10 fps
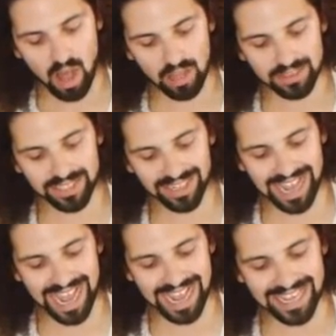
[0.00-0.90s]
until
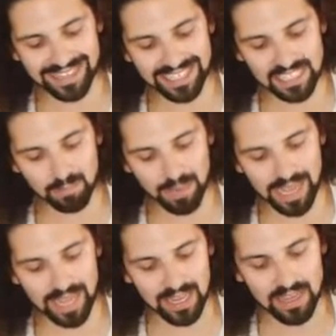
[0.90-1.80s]
I
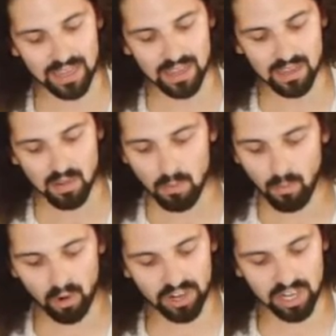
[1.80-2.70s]
display
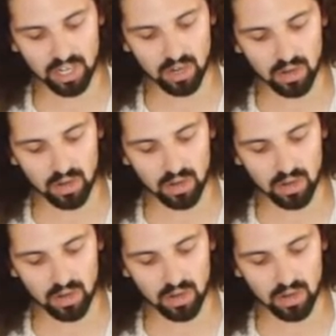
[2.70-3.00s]
Monarch.